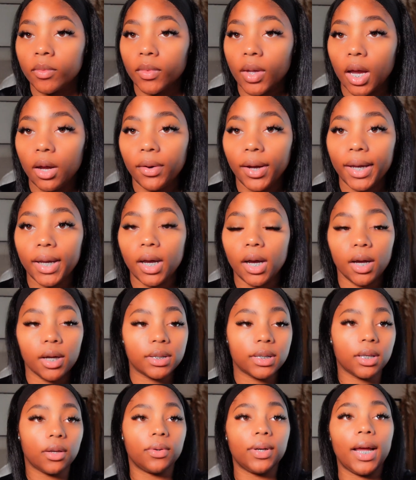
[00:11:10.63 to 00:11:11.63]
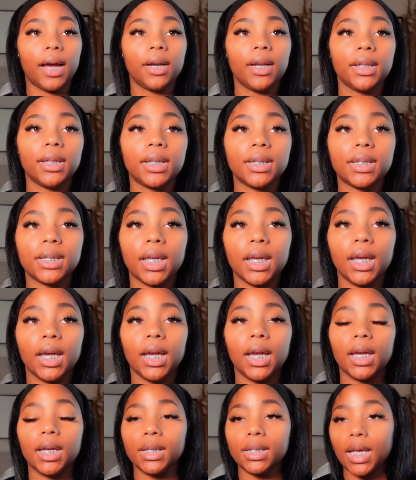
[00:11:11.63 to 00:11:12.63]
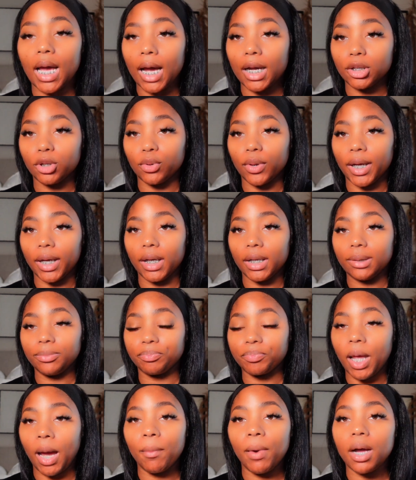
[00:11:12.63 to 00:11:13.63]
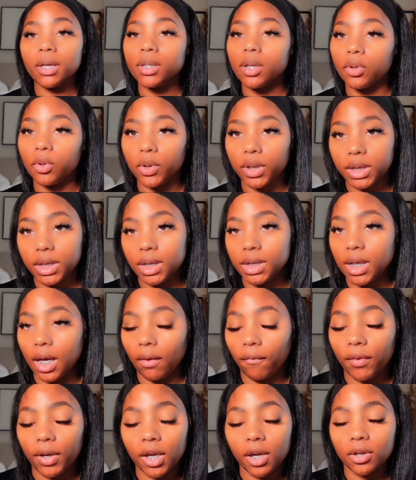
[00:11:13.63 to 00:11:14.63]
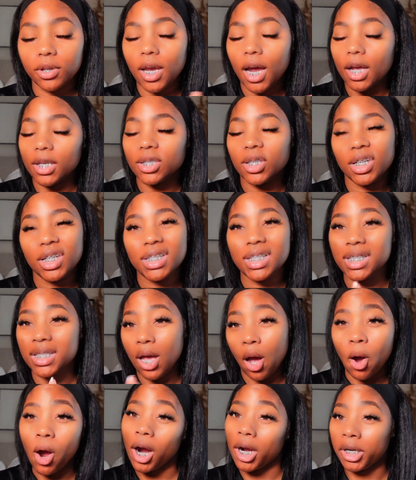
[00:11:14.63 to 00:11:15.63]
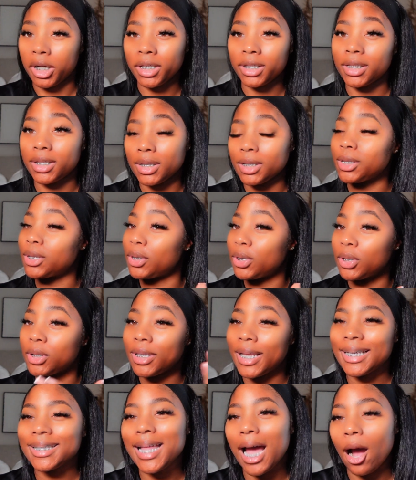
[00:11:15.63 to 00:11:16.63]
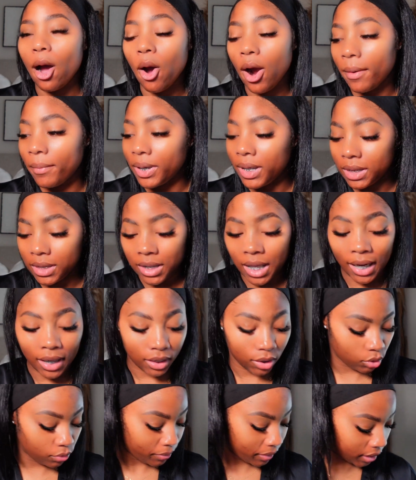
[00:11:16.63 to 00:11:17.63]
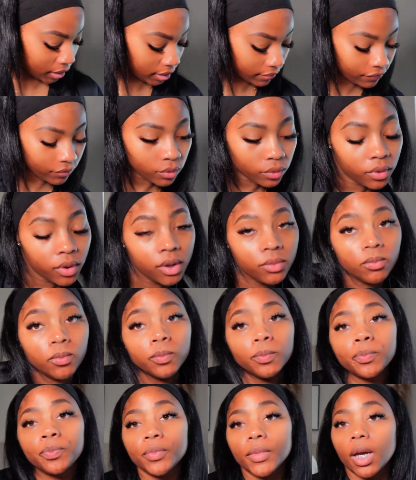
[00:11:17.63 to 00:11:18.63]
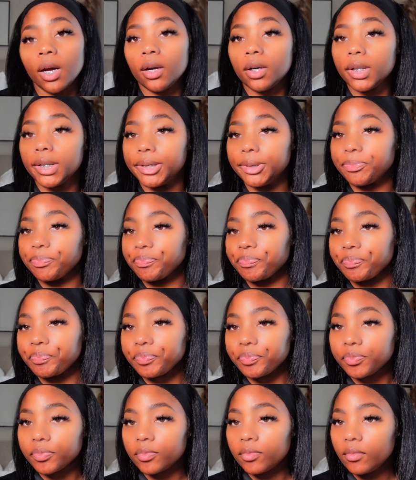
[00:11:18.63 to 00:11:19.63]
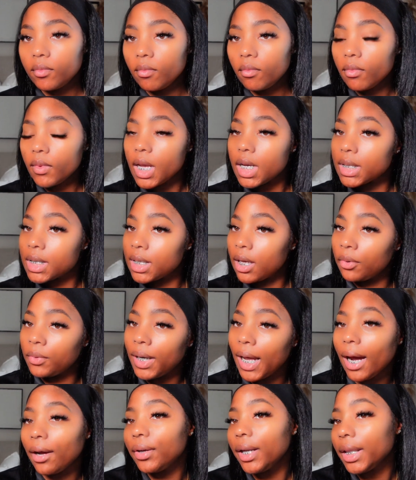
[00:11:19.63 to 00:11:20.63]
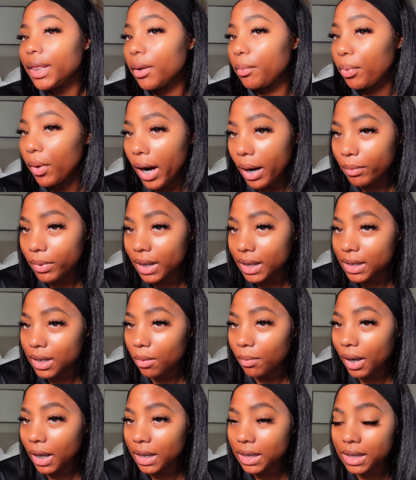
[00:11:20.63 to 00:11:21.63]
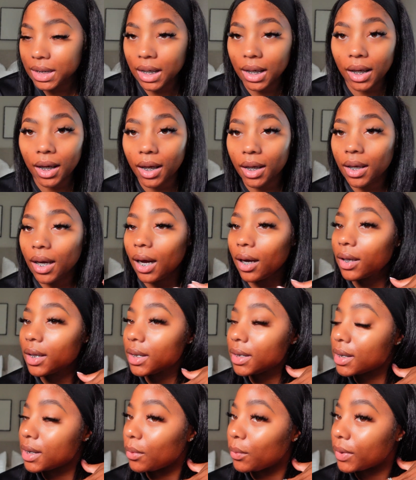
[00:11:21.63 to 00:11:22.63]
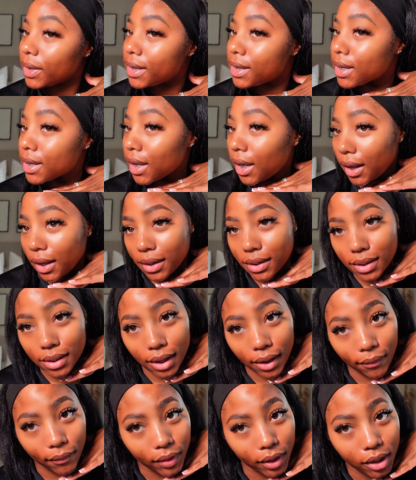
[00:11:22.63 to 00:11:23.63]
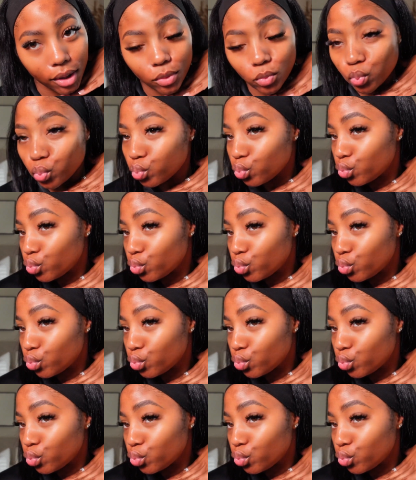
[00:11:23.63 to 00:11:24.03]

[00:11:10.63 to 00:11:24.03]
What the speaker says: Okay, y'all, so now that the skin is hydrated, I'm also doing a TikTok video, y'all, so this is hard. It's not hard, but it's like a little bit difficult. So now that the primer is on my skin, y'all can see what the skin is giving.